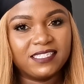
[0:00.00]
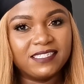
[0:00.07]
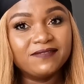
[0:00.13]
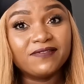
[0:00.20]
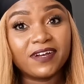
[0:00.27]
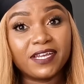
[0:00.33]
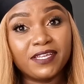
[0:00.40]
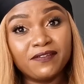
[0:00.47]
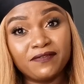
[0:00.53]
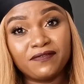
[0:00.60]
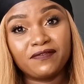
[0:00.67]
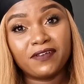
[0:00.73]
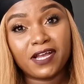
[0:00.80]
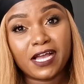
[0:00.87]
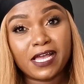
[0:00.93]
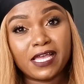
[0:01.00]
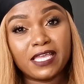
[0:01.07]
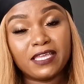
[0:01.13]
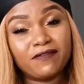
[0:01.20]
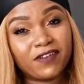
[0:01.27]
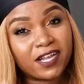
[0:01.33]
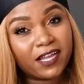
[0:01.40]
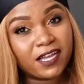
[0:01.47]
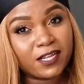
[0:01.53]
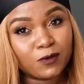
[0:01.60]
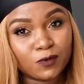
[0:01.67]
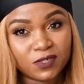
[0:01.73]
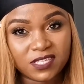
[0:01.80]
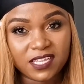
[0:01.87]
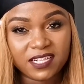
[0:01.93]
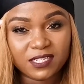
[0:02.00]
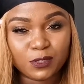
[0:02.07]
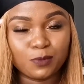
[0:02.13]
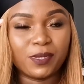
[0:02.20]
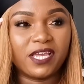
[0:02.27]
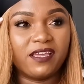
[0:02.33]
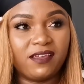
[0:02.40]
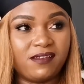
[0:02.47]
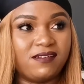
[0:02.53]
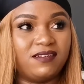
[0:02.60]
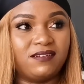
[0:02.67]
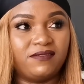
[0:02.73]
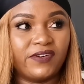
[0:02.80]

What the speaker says: if a gun was held to my head